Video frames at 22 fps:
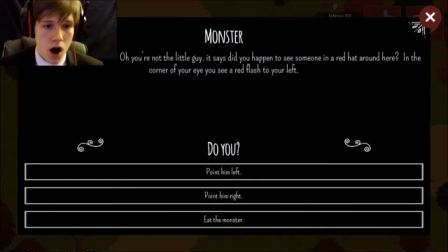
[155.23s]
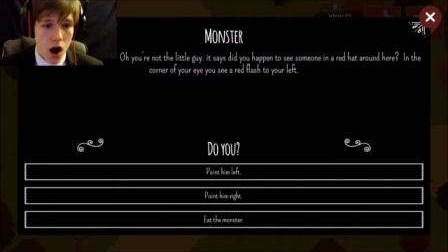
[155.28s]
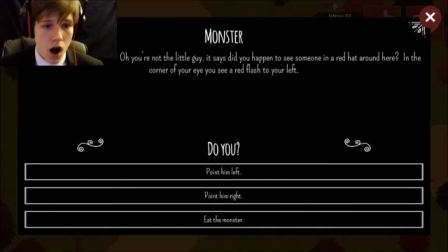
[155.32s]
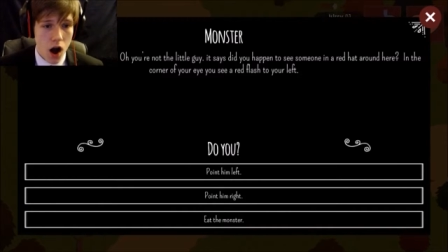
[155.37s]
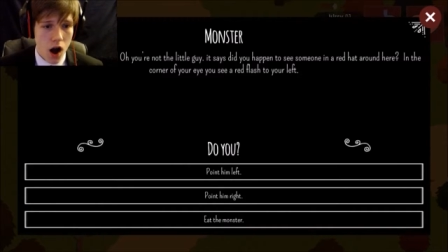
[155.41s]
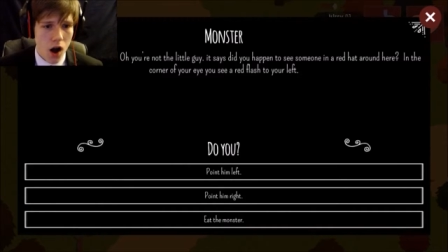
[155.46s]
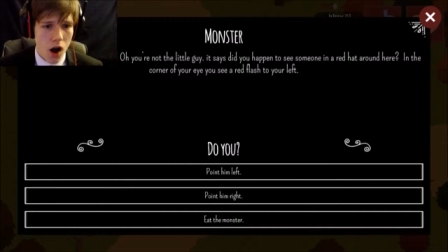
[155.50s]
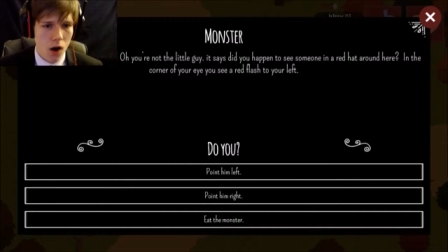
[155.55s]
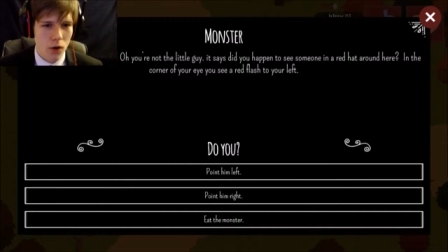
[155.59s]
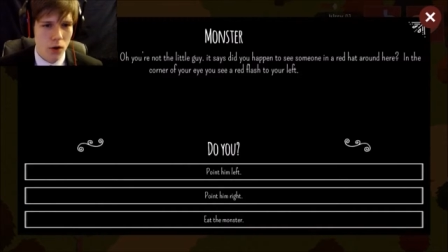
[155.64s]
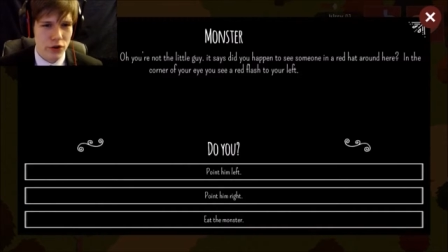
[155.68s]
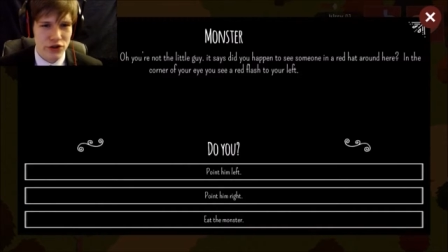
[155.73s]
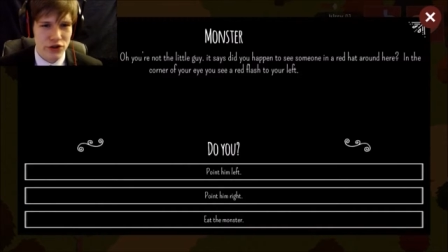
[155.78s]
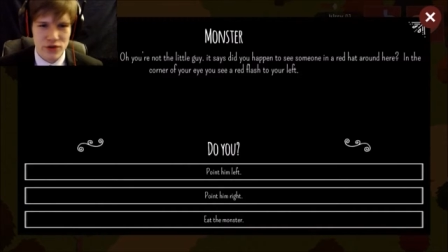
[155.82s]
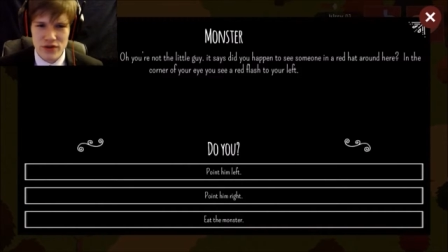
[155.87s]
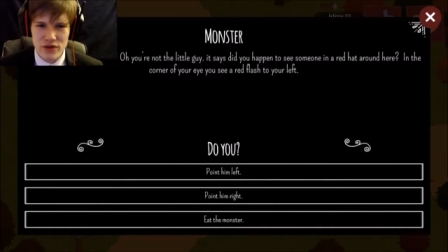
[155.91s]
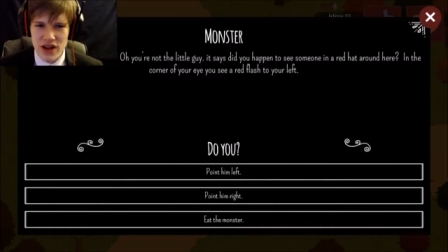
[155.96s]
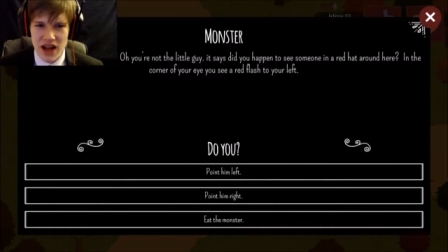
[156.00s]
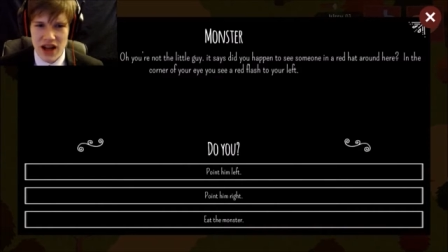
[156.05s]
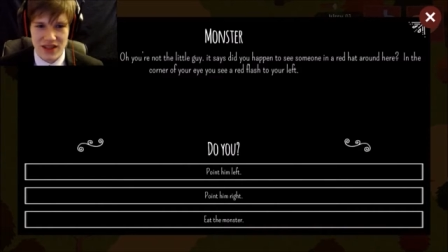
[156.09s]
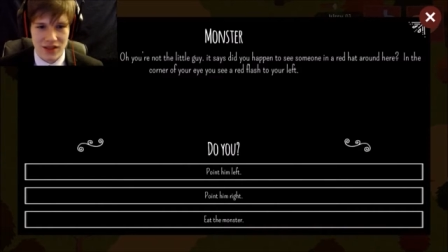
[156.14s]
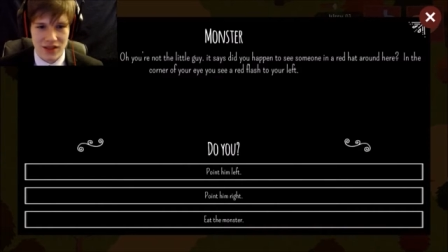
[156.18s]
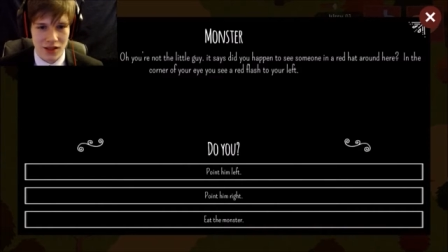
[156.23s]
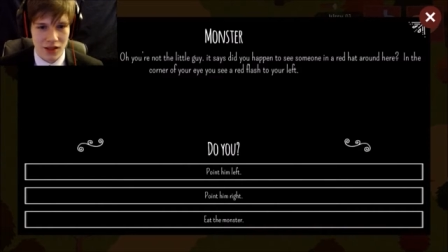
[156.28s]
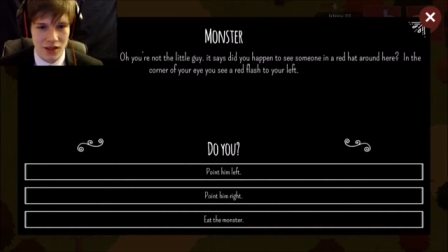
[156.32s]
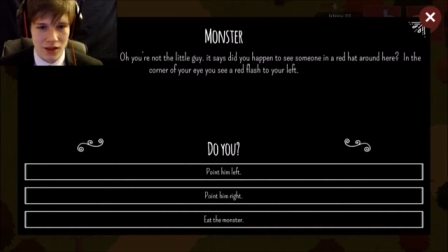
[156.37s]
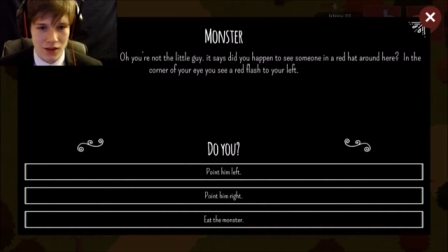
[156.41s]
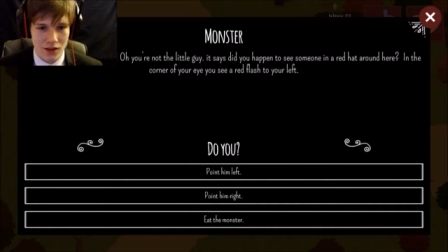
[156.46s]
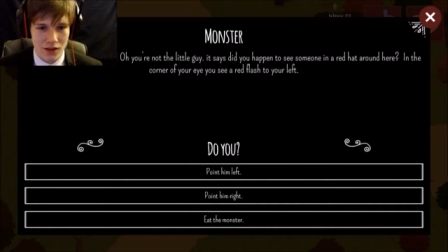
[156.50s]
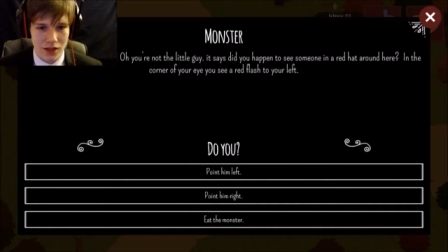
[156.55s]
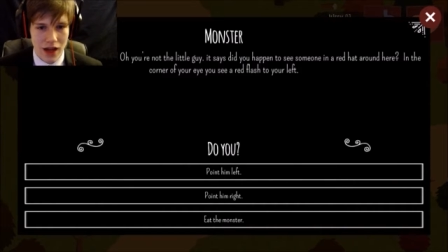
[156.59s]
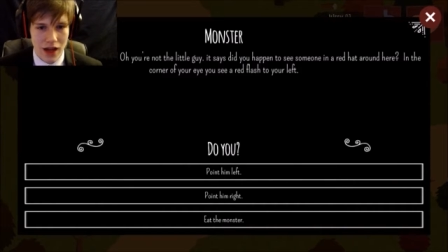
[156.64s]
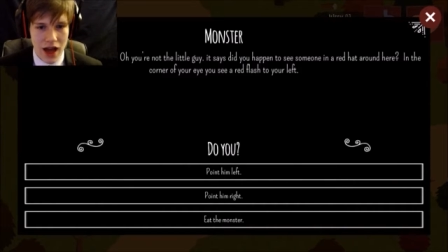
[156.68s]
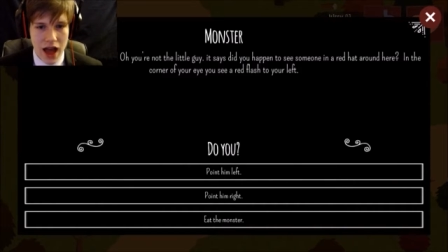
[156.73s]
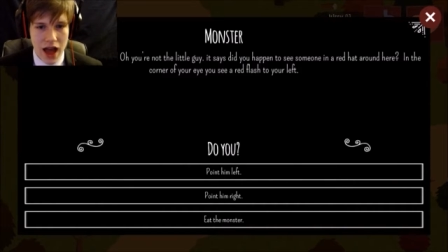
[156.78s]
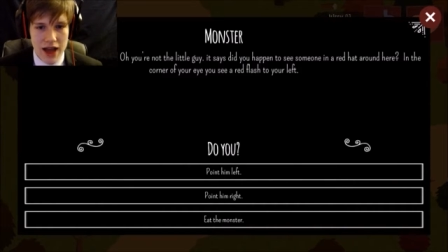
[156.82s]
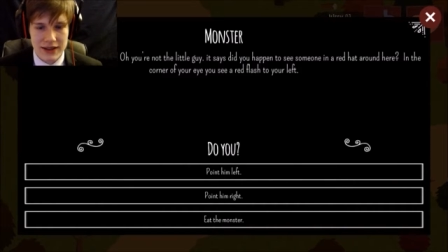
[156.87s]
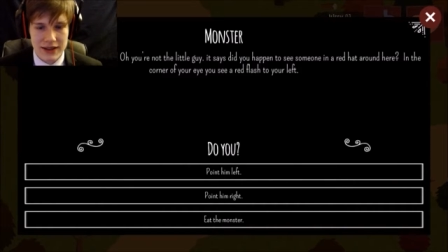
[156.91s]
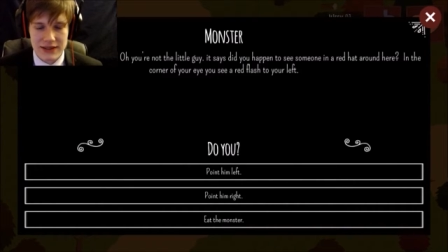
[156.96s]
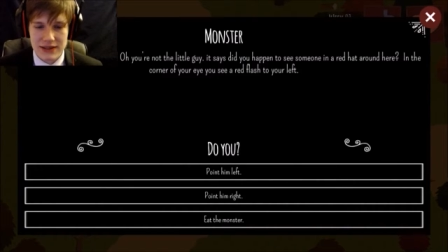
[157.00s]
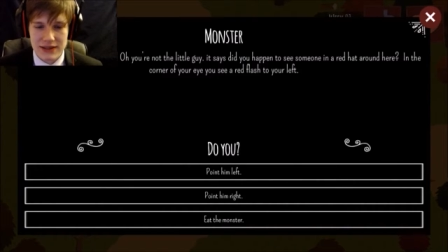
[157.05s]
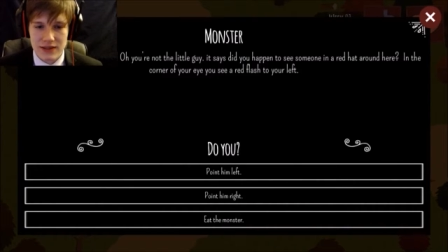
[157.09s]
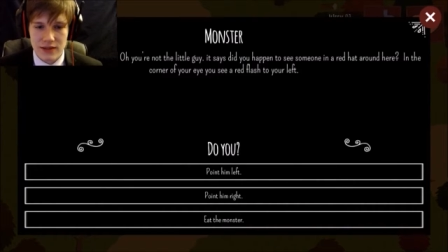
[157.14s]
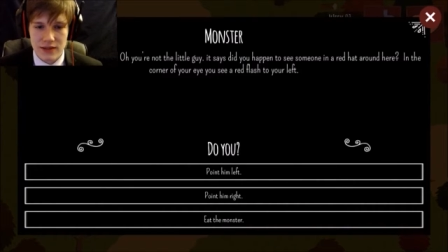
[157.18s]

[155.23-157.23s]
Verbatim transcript: Oh, you're not the little guy.